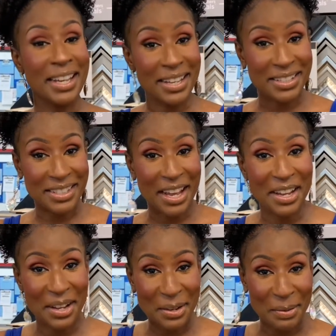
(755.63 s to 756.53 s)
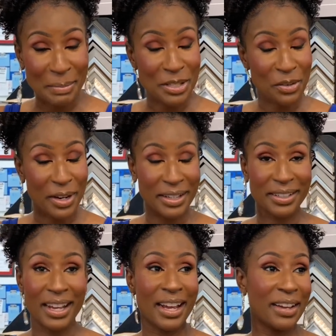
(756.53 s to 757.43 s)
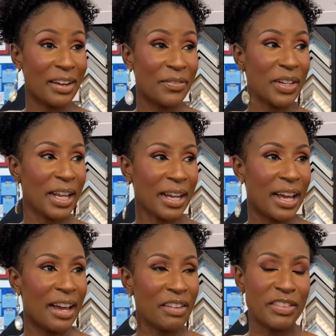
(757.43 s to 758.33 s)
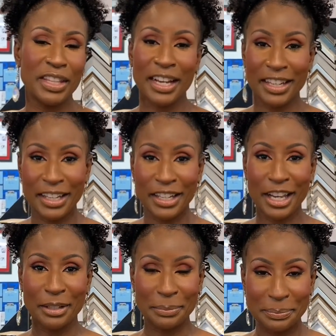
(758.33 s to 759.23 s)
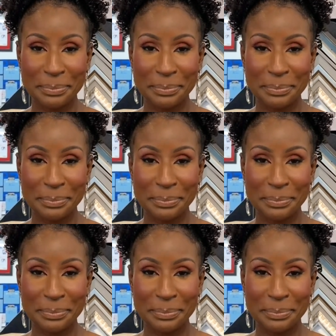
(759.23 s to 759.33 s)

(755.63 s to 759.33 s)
Yes, I am. I'm so ready. I feel like I have everything I need now.